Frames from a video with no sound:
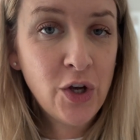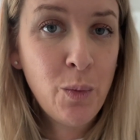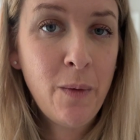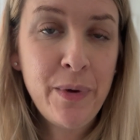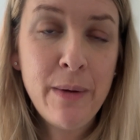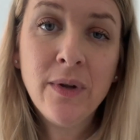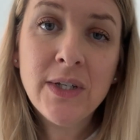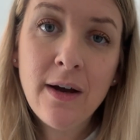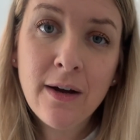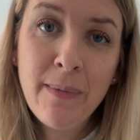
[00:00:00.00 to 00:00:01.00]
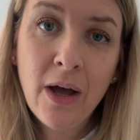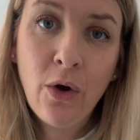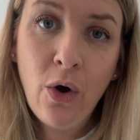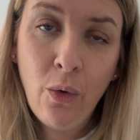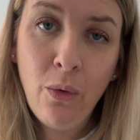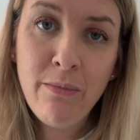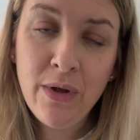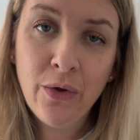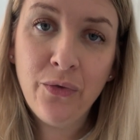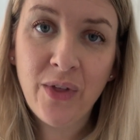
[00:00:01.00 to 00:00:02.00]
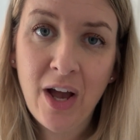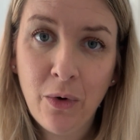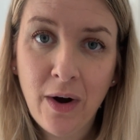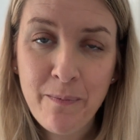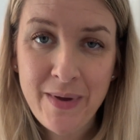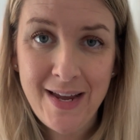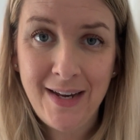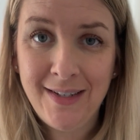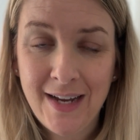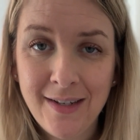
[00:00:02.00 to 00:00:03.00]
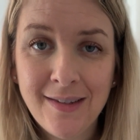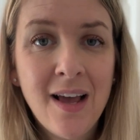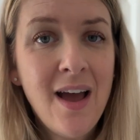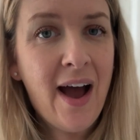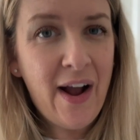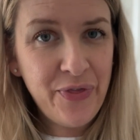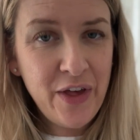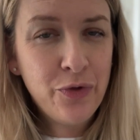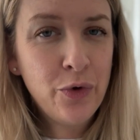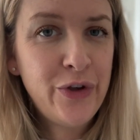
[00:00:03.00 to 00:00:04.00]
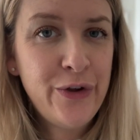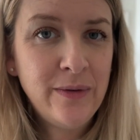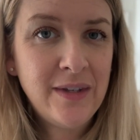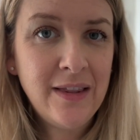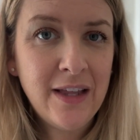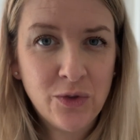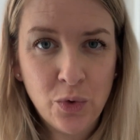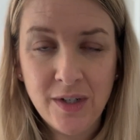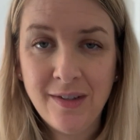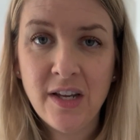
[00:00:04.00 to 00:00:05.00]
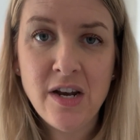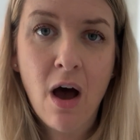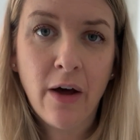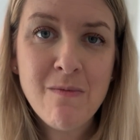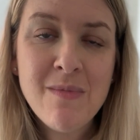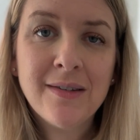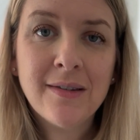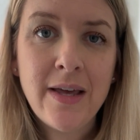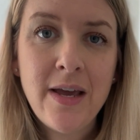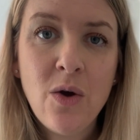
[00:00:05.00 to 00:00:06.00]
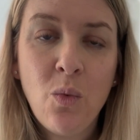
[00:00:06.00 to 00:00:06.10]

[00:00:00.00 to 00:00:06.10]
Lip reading: when people talk about home milled flour being dense, I think they're using that sort of synonymously